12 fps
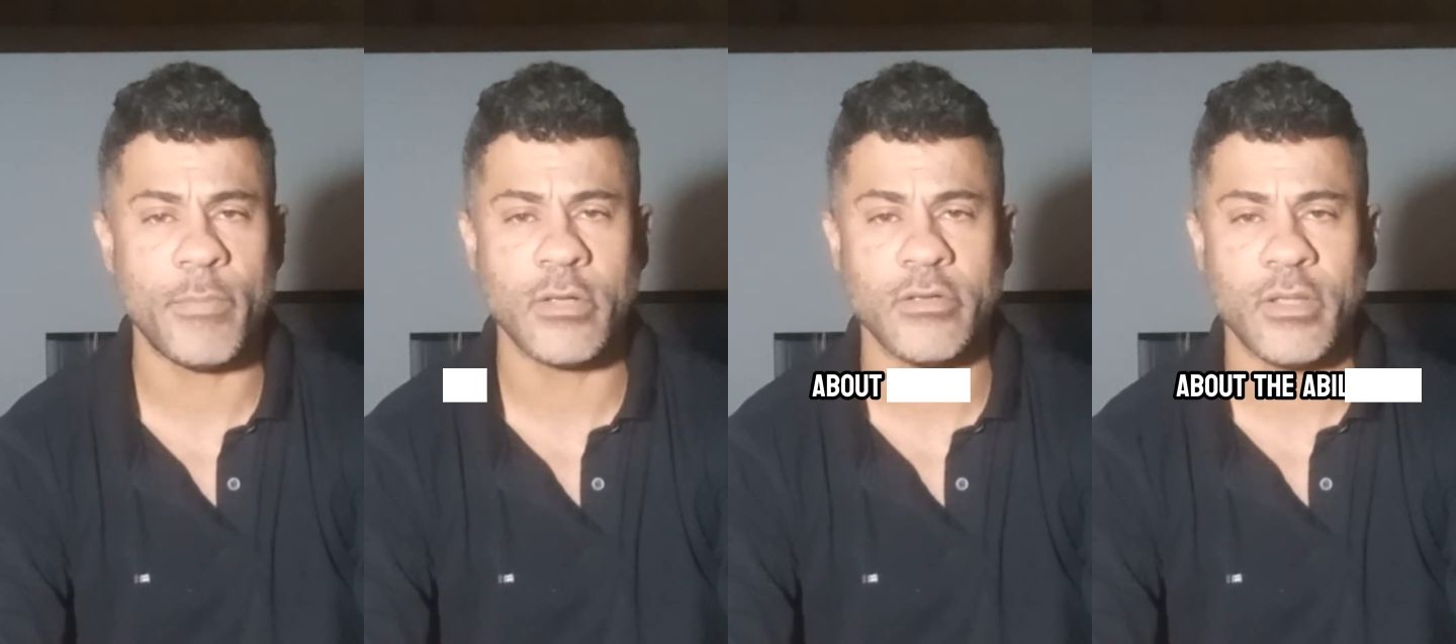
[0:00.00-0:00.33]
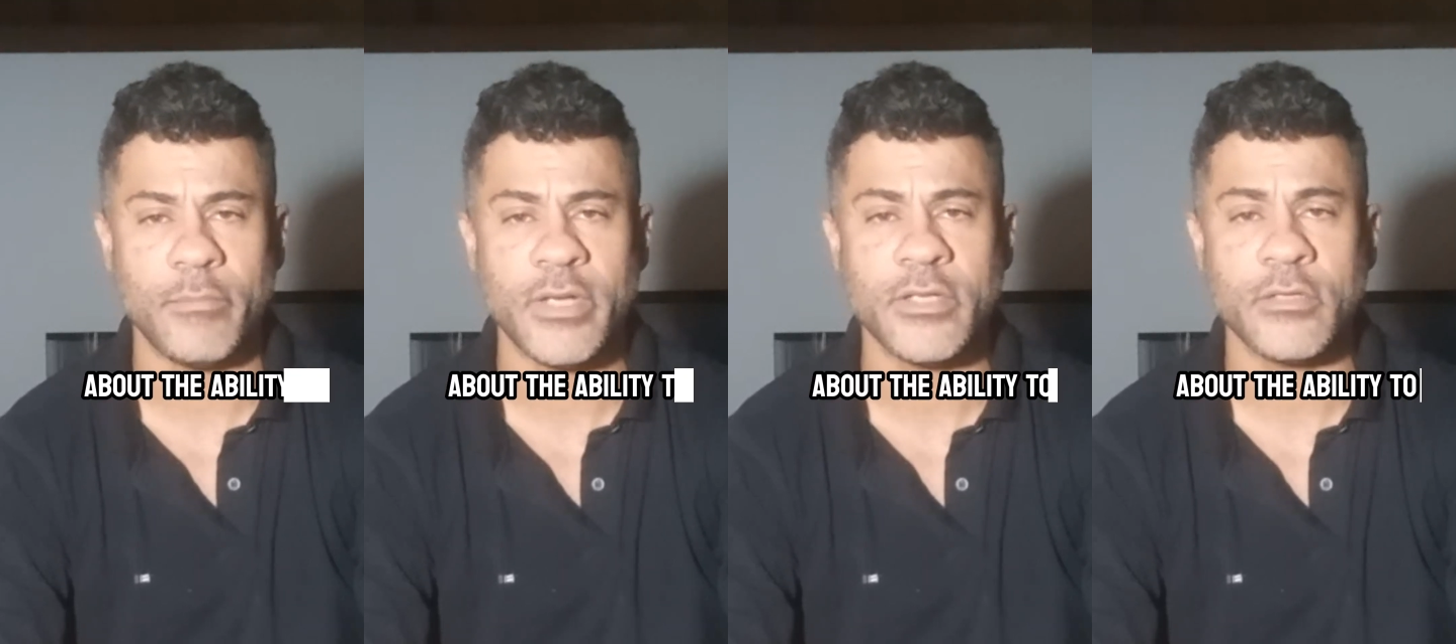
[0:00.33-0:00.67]
about the
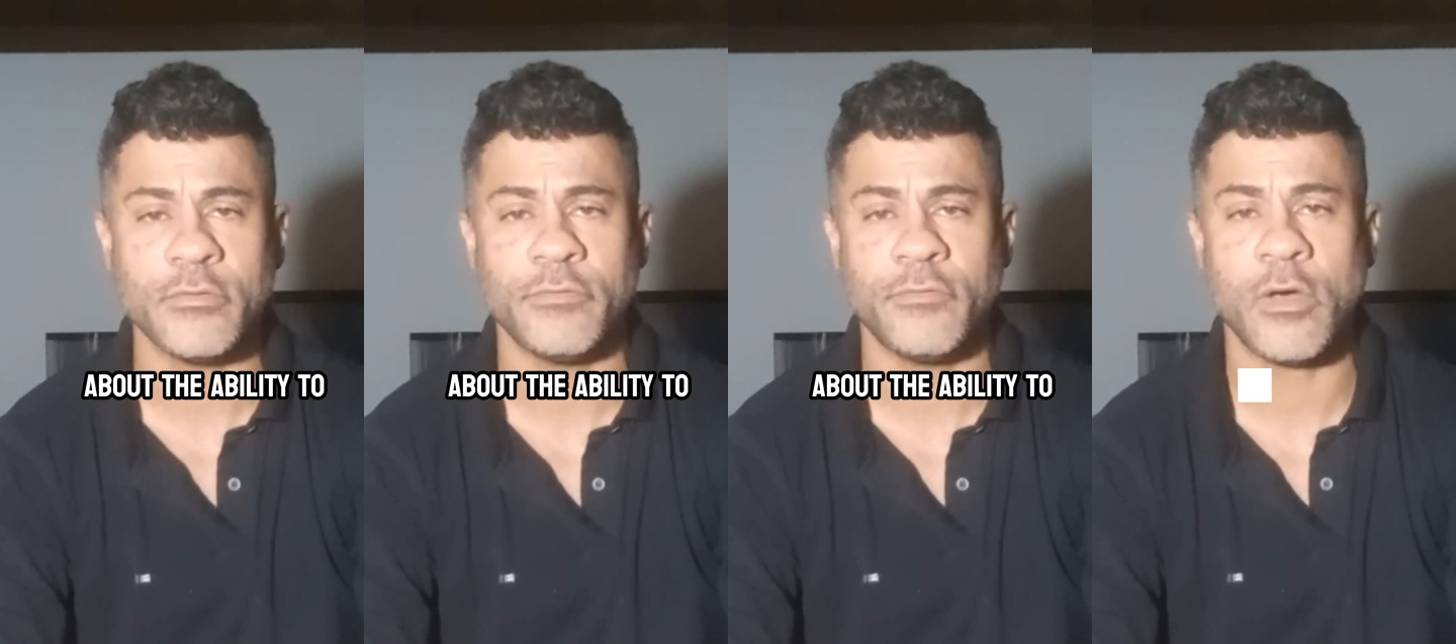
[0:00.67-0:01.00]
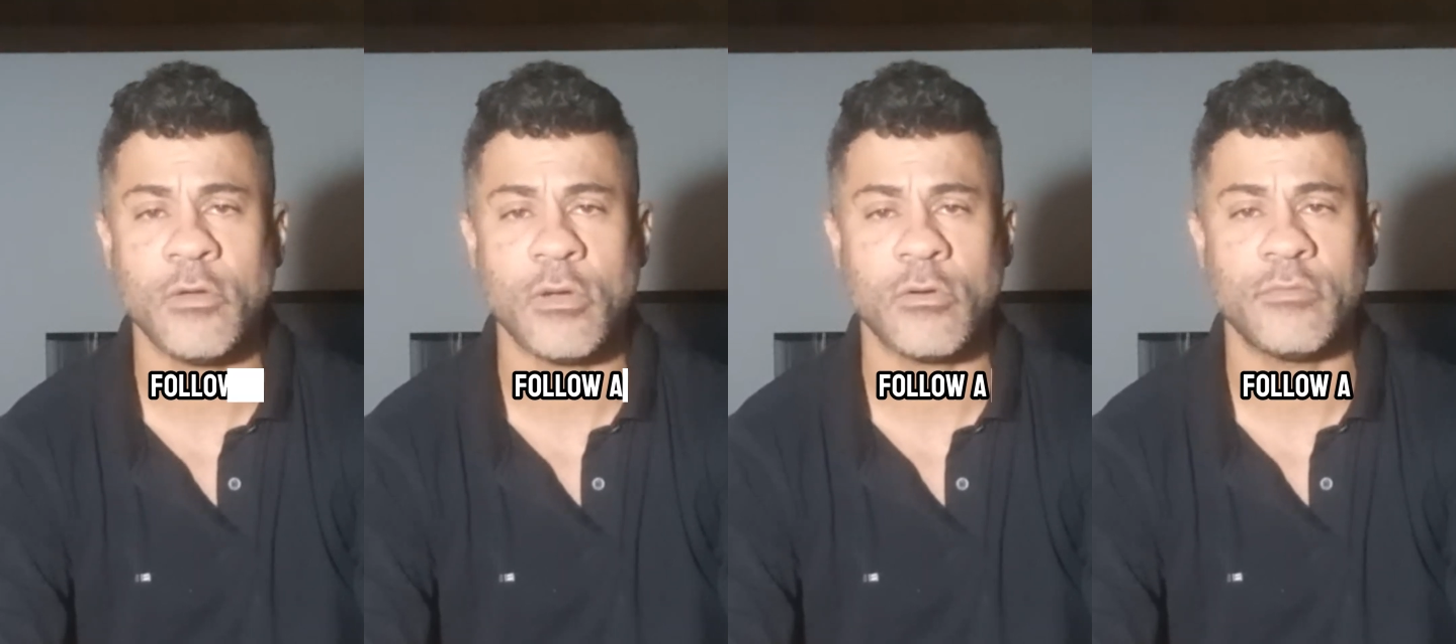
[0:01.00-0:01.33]
ability to
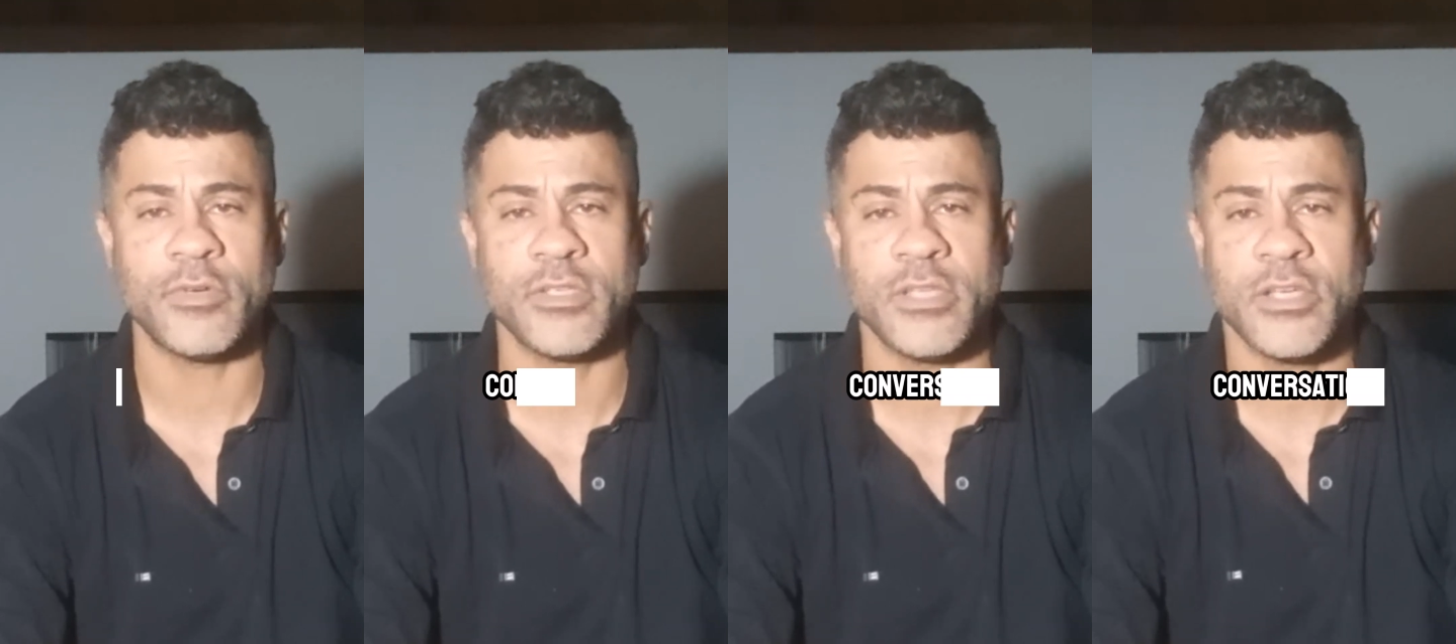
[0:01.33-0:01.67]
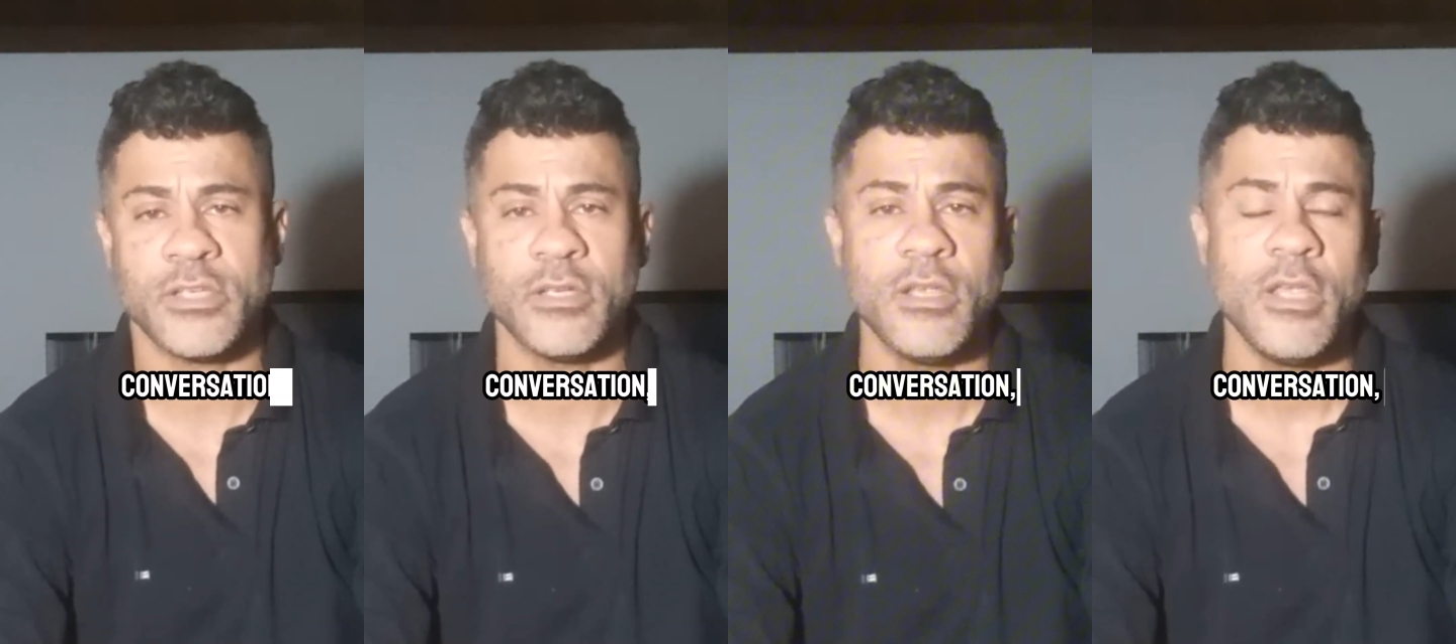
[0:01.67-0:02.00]
follow a
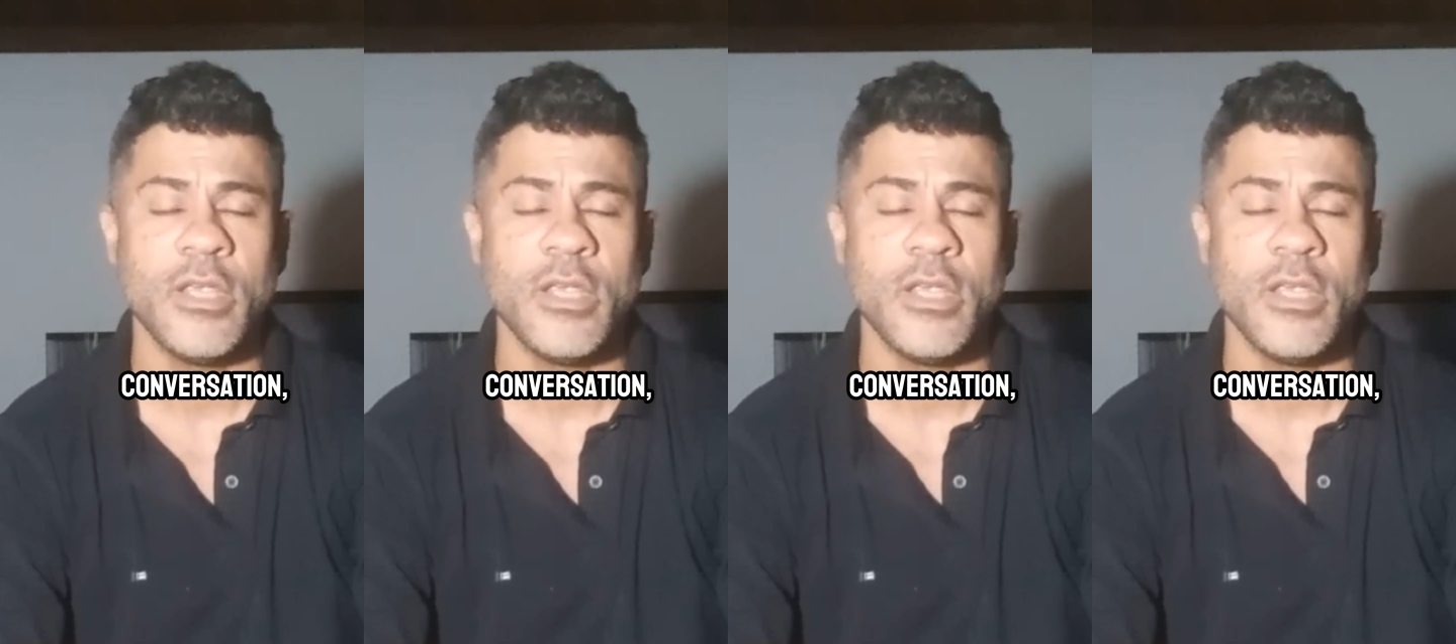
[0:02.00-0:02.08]
conversation,